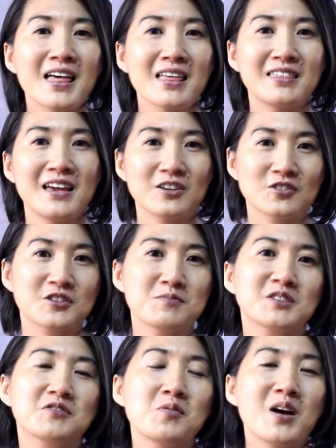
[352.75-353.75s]
Thank you so
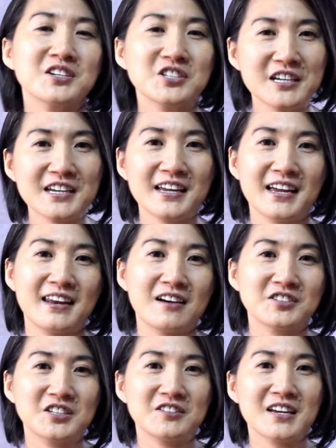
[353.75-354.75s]
much for watching, and I'll
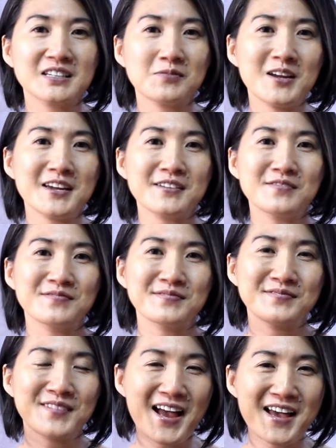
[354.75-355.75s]
see you next week.
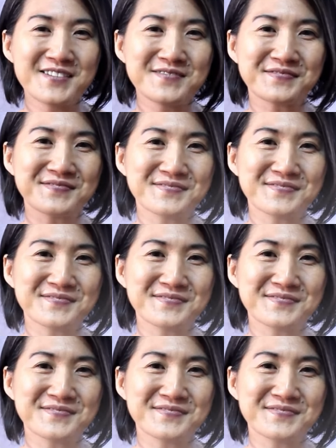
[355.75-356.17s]
Bye!